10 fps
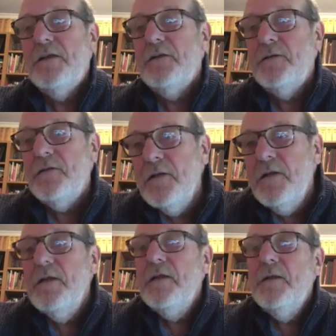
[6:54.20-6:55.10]
and
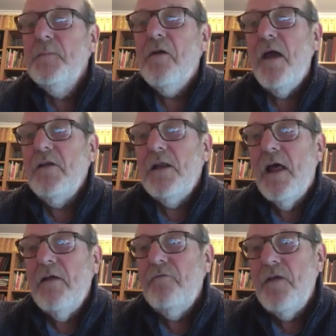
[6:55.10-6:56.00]
private
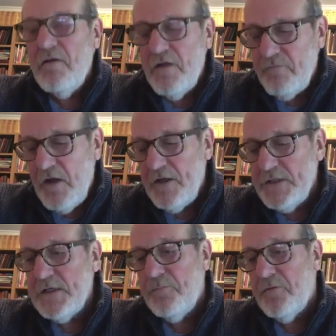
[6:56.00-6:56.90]
life very, very
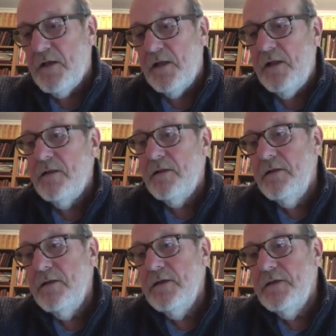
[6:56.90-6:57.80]
separately.
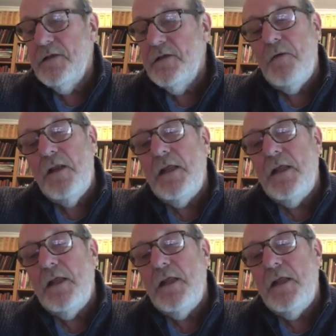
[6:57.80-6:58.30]
So when